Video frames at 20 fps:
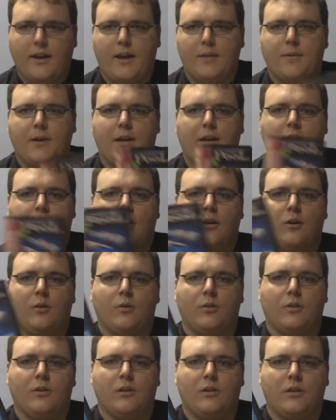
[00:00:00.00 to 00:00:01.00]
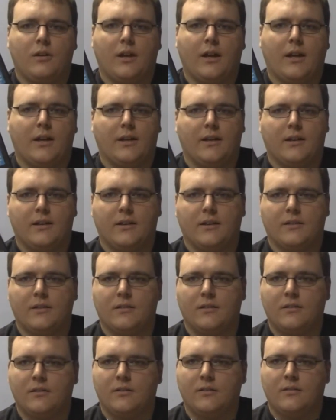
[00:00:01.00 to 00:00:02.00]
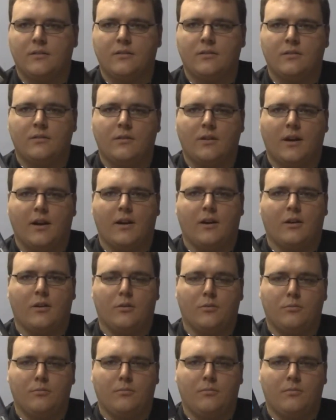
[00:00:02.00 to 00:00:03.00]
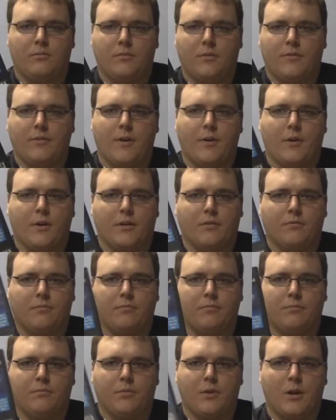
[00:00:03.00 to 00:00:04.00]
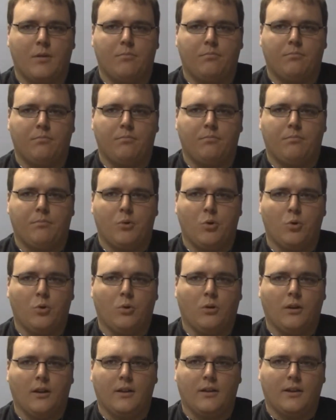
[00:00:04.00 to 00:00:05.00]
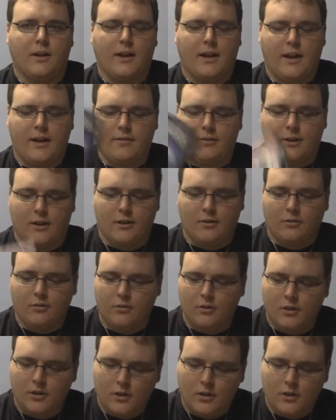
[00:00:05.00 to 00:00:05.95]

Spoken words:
a game I didn't own, and I don't know, if I want to play Pool, I have it now.